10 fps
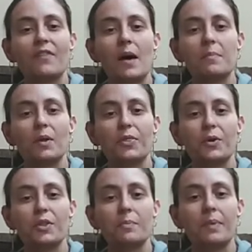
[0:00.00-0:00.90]
fumbled
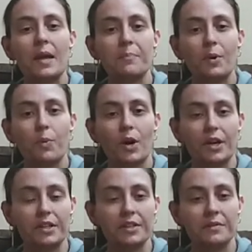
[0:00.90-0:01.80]
through the
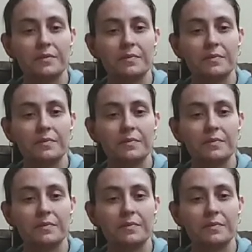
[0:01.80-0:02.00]
paperwork.